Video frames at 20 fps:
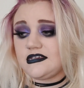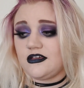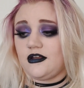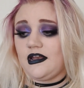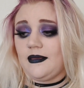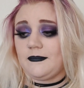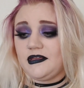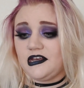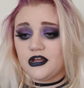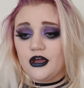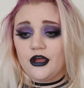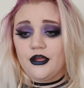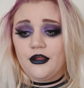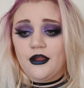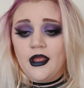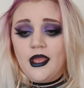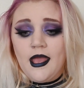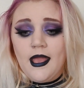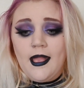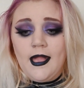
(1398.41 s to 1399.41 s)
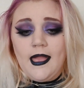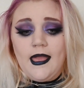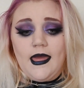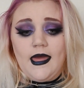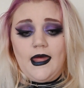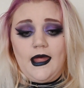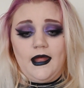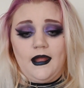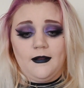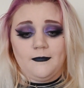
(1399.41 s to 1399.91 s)
So let me know
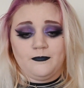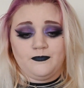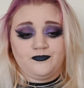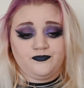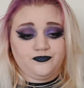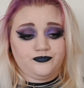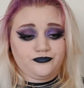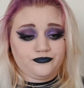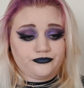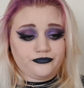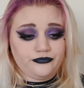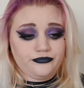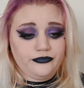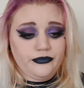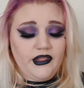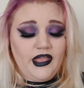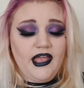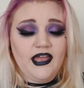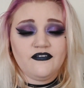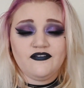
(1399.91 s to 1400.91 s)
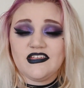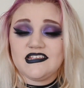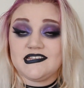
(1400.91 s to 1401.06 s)
if